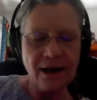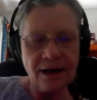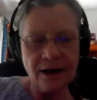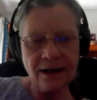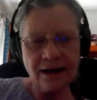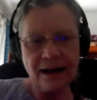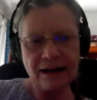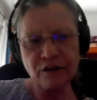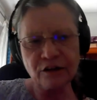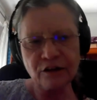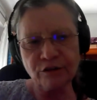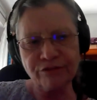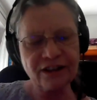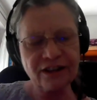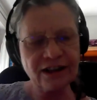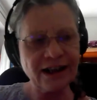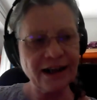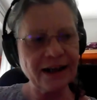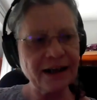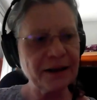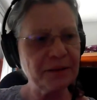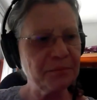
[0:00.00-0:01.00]
lack of
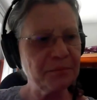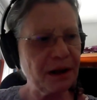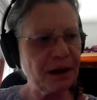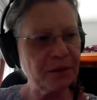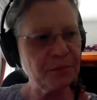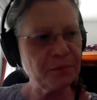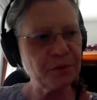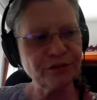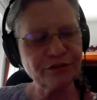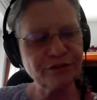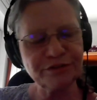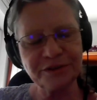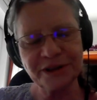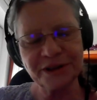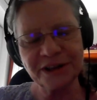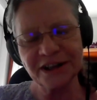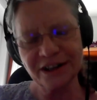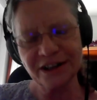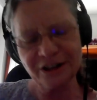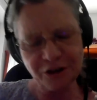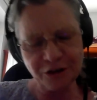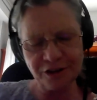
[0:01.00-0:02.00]
time, I'm
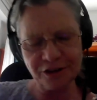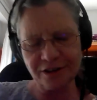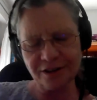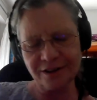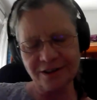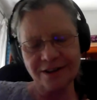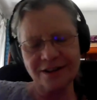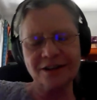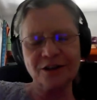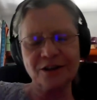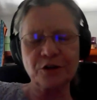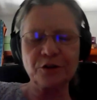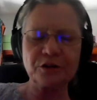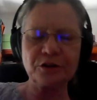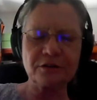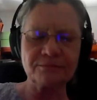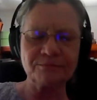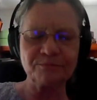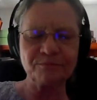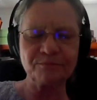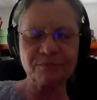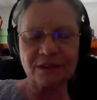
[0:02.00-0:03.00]
afraid. Just so
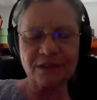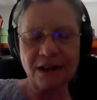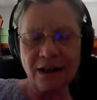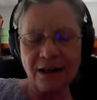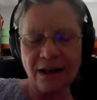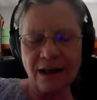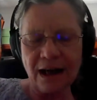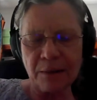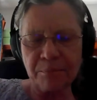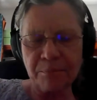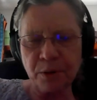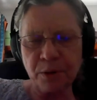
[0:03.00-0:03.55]
I